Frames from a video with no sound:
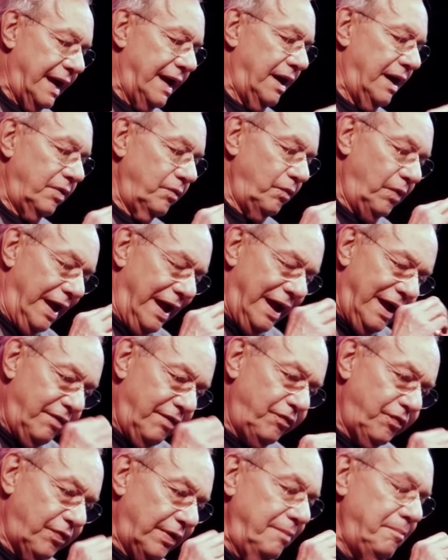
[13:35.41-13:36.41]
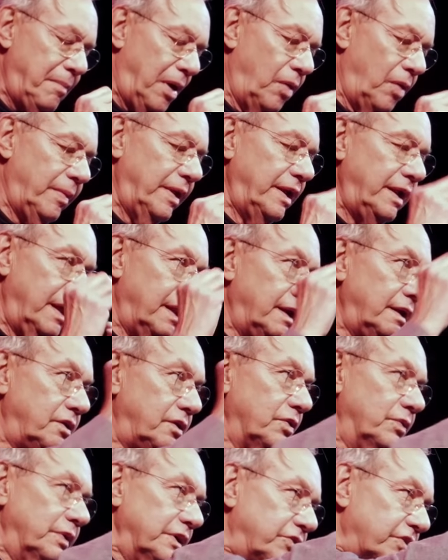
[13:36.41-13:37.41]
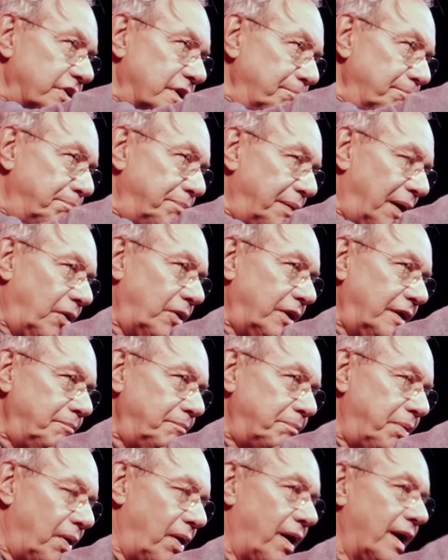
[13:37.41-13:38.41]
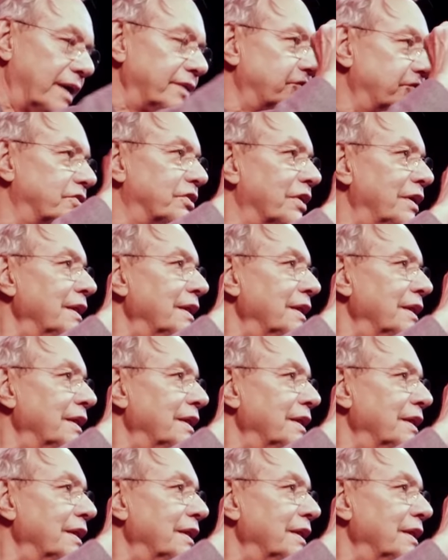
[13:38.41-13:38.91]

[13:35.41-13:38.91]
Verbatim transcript: down every moment into its component parts,